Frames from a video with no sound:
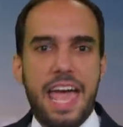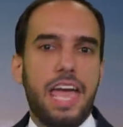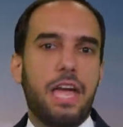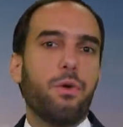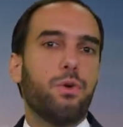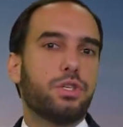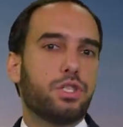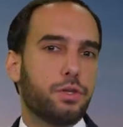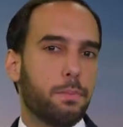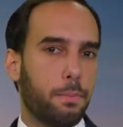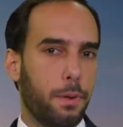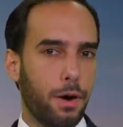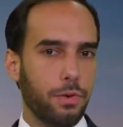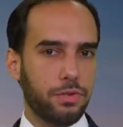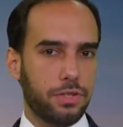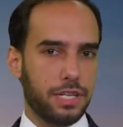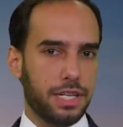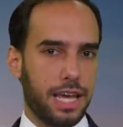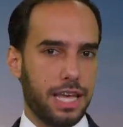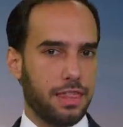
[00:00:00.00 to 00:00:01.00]
It was
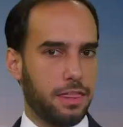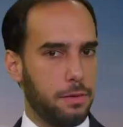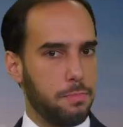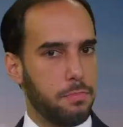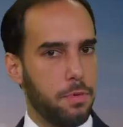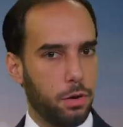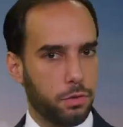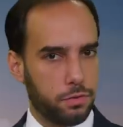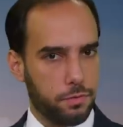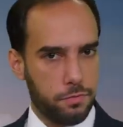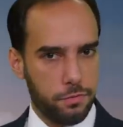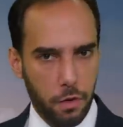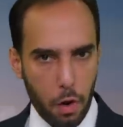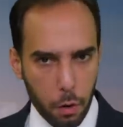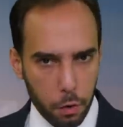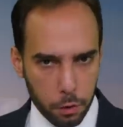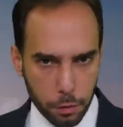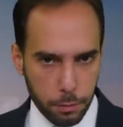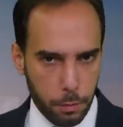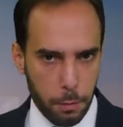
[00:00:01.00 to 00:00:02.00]
supposed to get the most
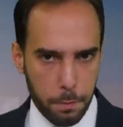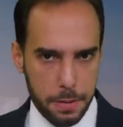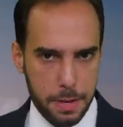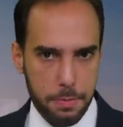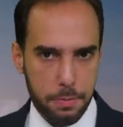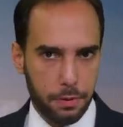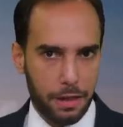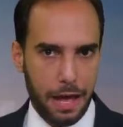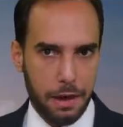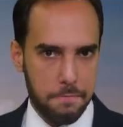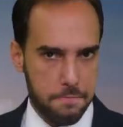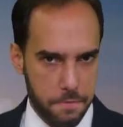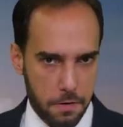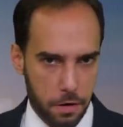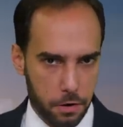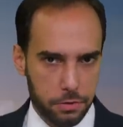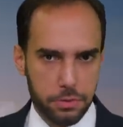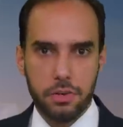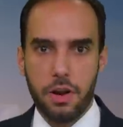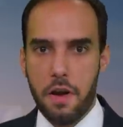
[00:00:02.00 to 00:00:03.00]
vulnerable people out
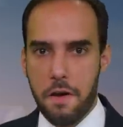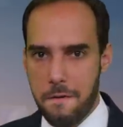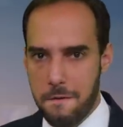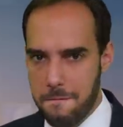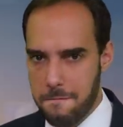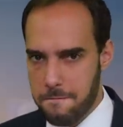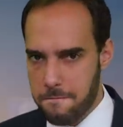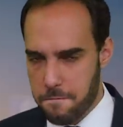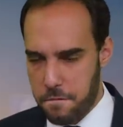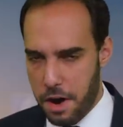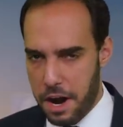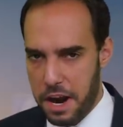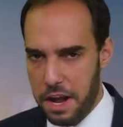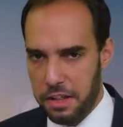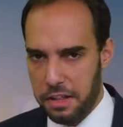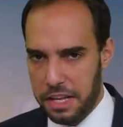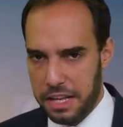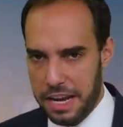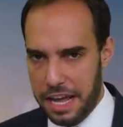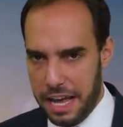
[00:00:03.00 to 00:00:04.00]
first,
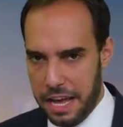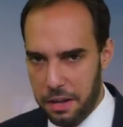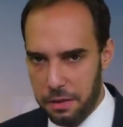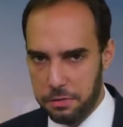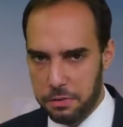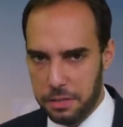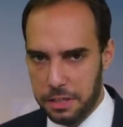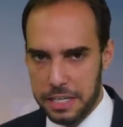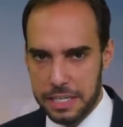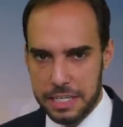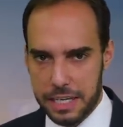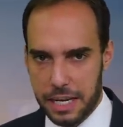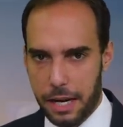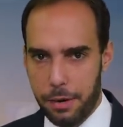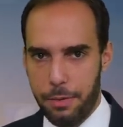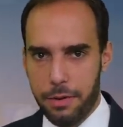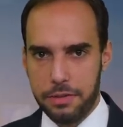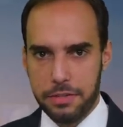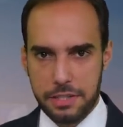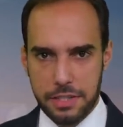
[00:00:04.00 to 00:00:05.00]
frail and elderly
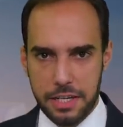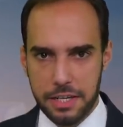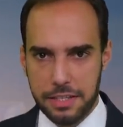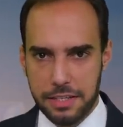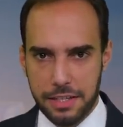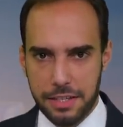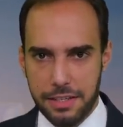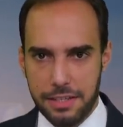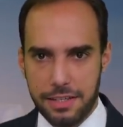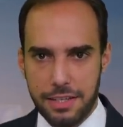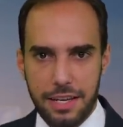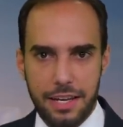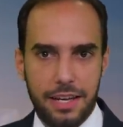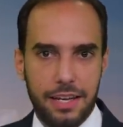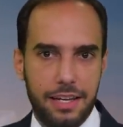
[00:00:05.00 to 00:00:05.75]
Taiwan citizens.